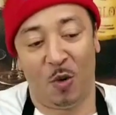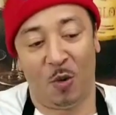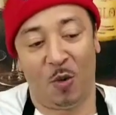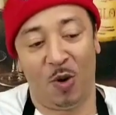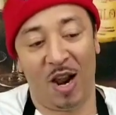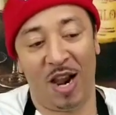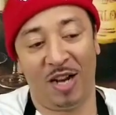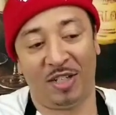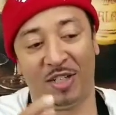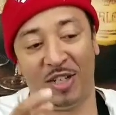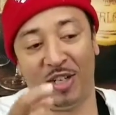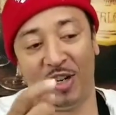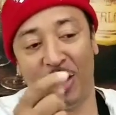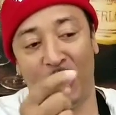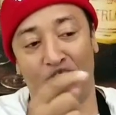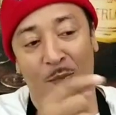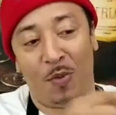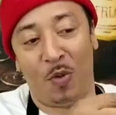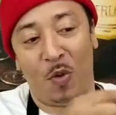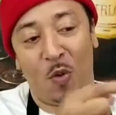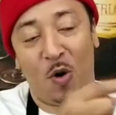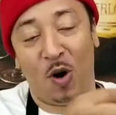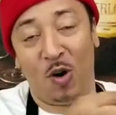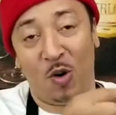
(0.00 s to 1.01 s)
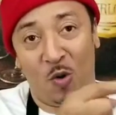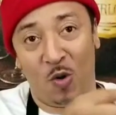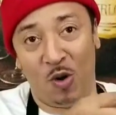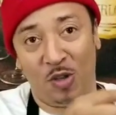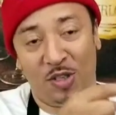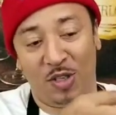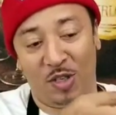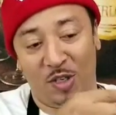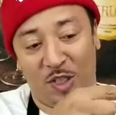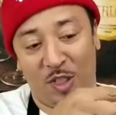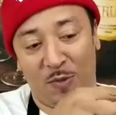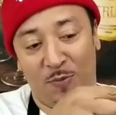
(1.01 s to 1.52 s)
We're actually going to pour it
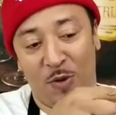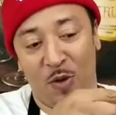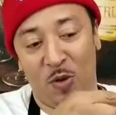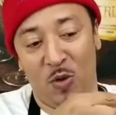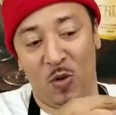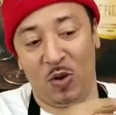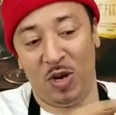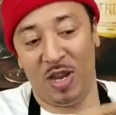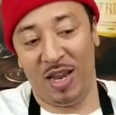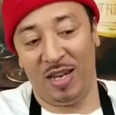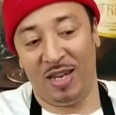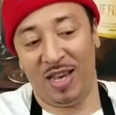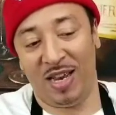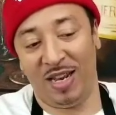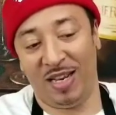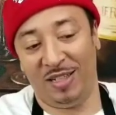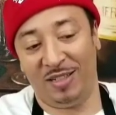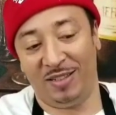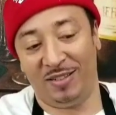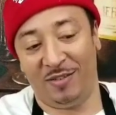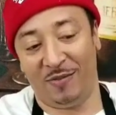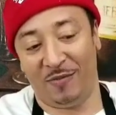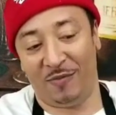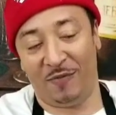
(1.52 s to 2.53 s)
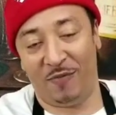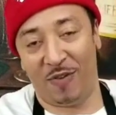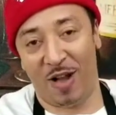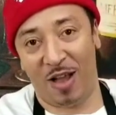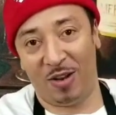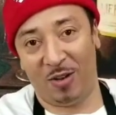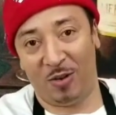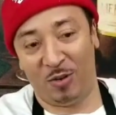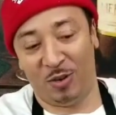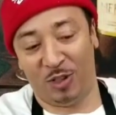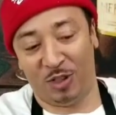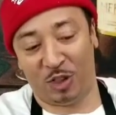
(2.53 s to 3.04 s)
onto the spoon and let it
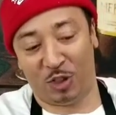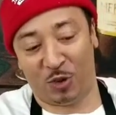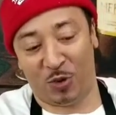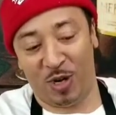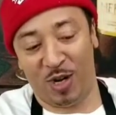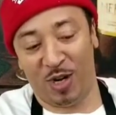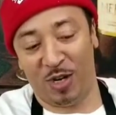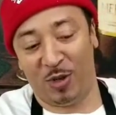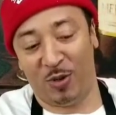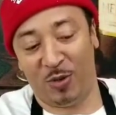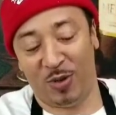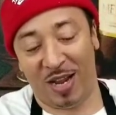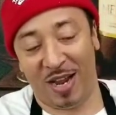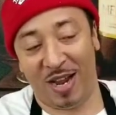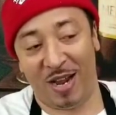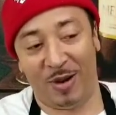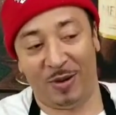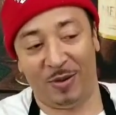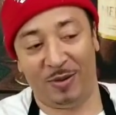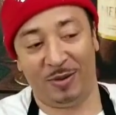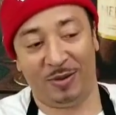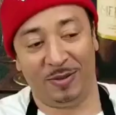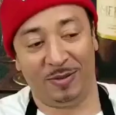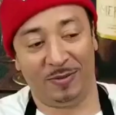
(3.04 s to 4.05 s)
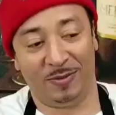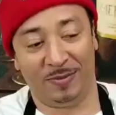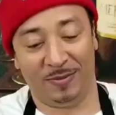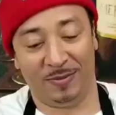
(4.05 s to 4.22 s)
follow the trail down.